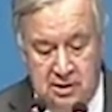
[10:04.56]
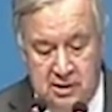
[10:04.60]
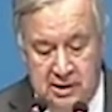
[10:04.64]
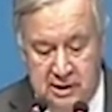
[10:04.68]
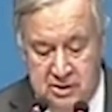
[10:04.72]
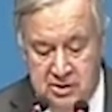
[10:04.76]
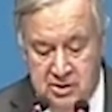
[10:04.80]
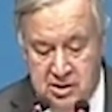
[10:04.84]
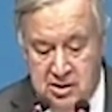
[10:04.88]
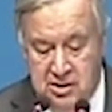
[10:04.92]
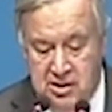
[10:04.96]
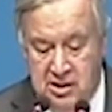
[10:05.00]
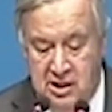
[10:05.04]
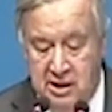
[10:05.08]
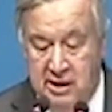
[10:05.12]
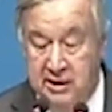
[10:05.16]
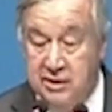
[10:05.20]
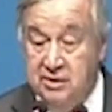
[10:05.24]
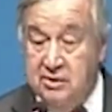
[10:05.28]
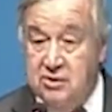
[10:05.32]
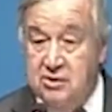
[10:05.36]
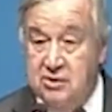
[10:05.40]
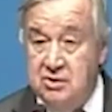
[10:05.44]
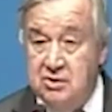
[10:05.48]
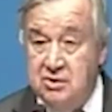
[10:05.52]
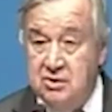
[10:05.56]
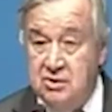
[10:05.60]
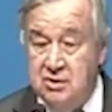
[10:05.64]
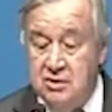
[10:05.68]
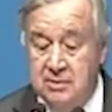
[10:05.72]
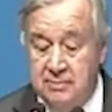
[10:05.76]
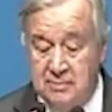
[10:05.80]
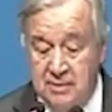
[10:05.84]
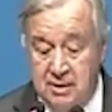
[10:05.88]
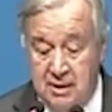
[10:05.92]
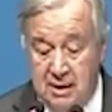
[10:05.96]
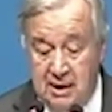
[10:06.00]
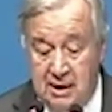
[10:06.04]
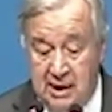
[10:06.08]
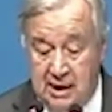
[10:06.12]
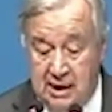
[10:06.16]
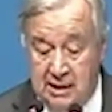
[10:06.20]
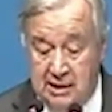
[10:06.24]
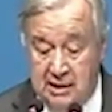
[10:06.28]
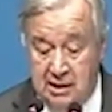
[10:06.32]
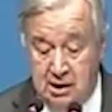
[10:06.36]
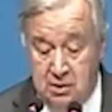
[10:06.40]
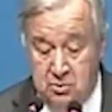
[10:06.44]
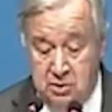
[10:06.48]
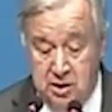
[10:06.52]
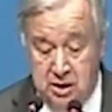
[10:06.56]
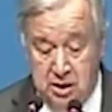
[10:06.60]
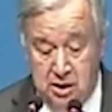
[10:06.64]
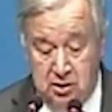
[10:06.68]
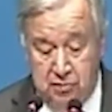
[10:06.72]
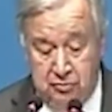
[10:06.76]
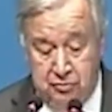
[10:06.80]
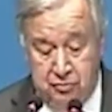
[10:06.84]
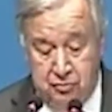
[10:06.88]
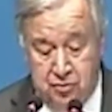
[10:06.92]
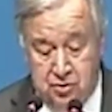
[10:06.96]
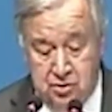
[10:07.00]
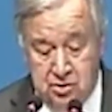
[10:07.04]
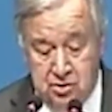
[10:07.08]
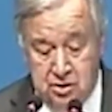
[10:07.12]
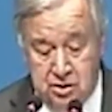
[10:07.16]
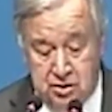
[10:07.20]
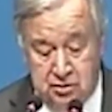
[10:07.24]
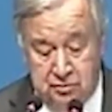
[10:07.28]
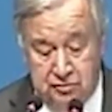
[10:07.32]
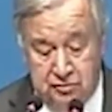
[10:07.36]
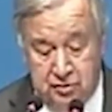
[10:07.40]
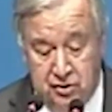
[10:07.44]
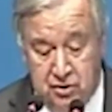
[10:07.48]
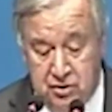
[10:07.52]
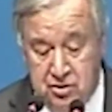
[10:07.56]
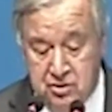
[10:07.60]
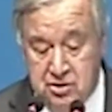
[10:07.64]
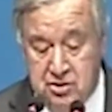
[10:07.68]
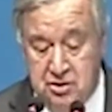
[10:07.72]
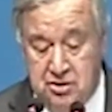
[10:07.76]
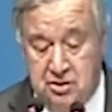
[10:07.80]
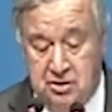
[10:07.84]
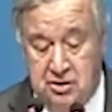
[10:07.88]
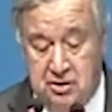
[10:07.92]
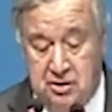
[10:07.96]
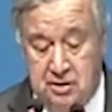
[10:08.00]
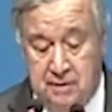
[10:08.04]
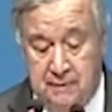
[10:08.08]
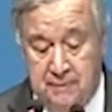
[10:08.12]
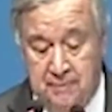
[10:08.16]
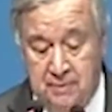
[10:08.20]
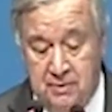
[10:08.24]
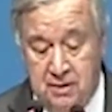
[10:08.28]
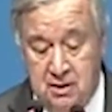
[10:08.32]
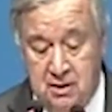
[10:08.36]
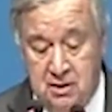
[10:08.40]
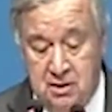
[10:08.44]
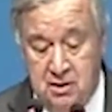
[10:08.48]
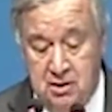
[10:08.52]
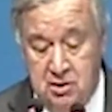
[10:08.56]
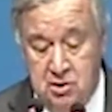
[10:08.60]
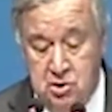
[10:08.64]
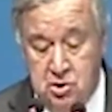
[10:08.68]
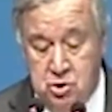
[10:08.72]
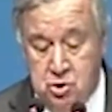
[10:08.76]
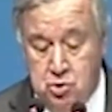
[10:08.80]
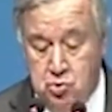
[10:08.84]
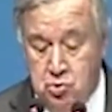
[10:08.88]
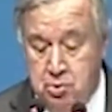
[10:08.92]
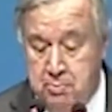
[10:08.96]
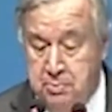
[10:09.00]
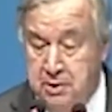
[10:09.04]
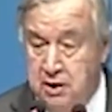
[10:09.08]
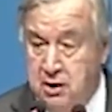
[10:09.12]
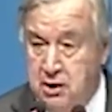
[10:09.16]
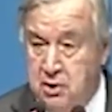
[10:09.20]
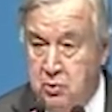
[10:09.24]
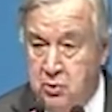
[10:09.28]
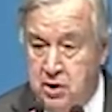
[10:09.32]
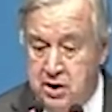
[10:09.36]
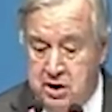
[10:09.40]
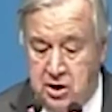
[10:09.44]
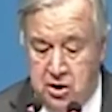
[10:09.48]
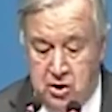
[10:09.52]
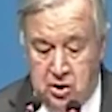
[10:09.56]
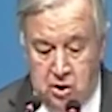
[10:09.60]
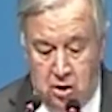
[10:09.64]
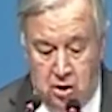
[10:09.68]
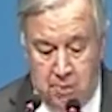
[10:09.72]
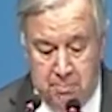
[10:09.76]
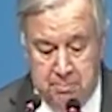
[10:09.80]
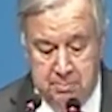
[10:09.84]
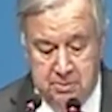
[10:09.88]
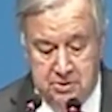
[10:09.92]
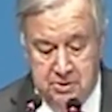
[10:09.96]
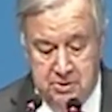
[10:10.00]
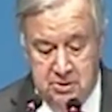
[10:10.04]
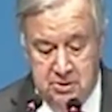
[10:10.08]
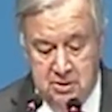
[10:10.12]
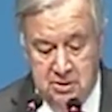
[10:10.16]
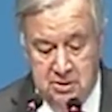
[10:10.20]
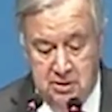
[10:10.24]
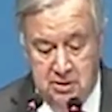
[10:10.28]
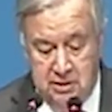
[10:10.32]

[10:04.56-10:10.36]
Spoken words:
landslides are growing in force and ferocity, sweeping away crops,